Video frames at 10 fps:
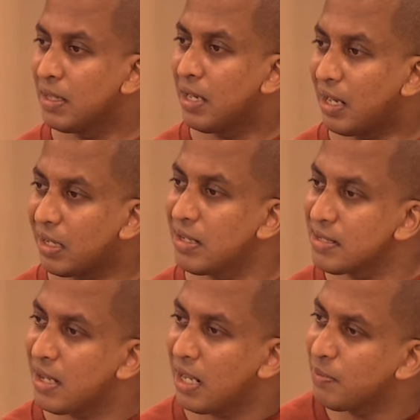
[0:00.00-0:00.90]
Arahant
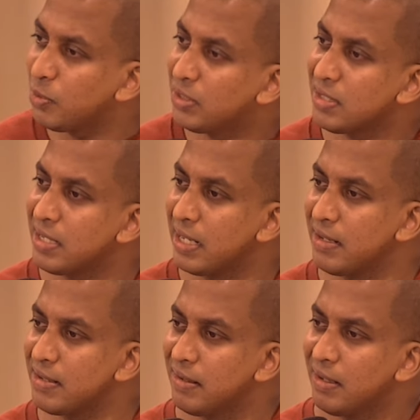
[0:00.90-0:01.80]
Sariputta
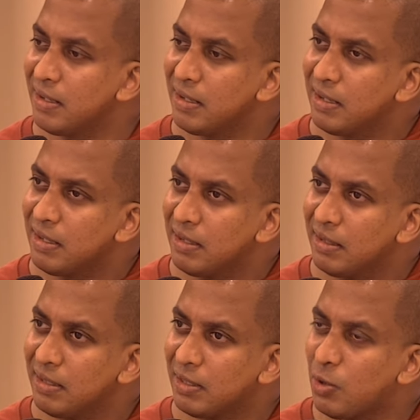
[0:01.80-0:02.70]
says
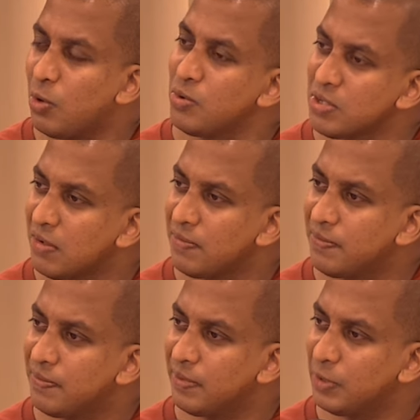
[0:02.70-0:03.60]
the cause of
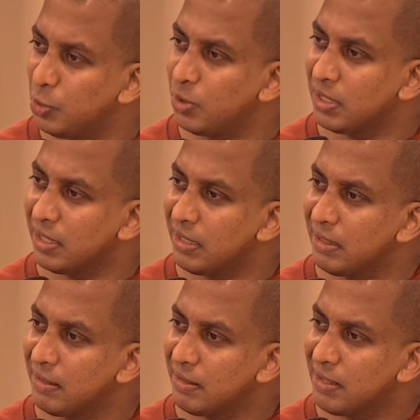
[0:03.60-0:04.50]
dukkha
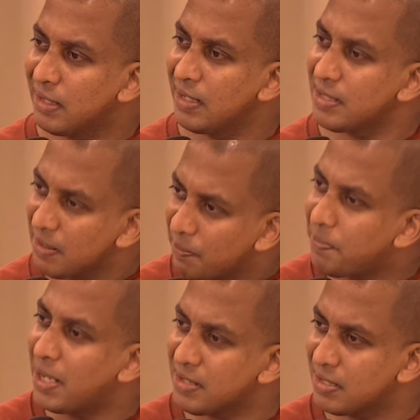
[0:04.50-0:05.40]
is
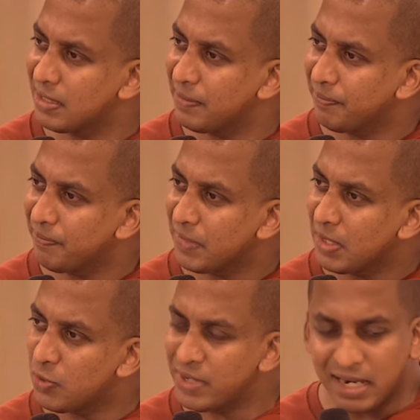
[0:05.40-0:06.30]
passa.
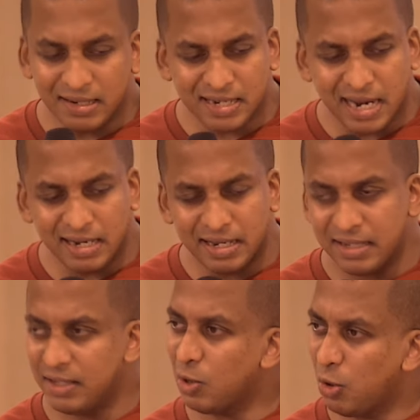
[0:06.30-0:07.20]
So we understand here
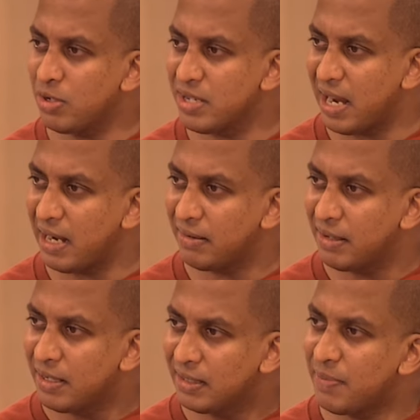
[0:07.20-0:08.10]
the contact.
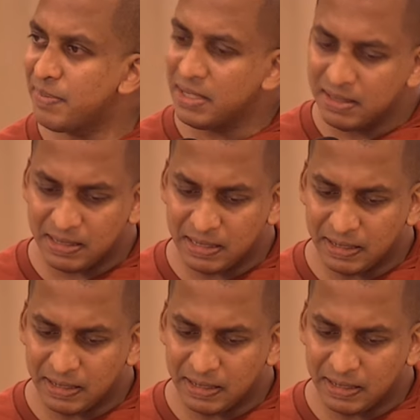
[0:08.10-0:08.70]
That means,